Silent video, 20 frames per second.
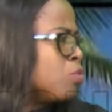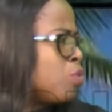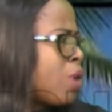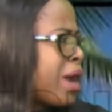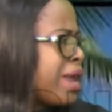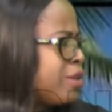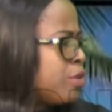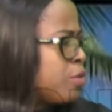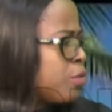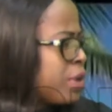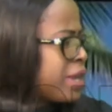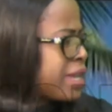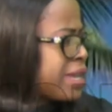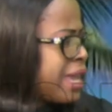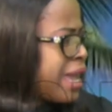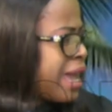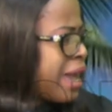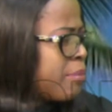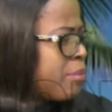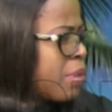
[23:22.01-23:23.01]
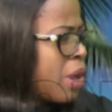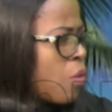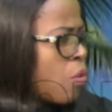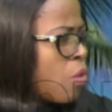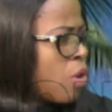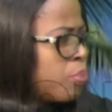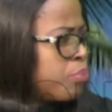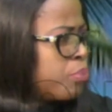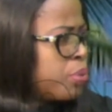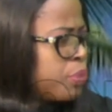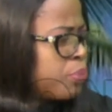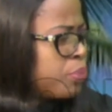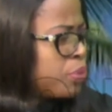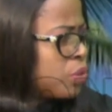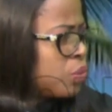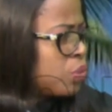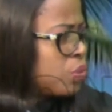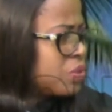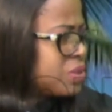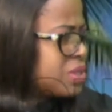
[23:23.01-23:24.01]
Why do we no, care about what people, what
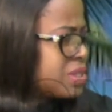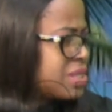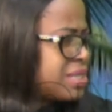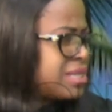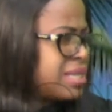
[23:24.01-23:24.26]
people will say?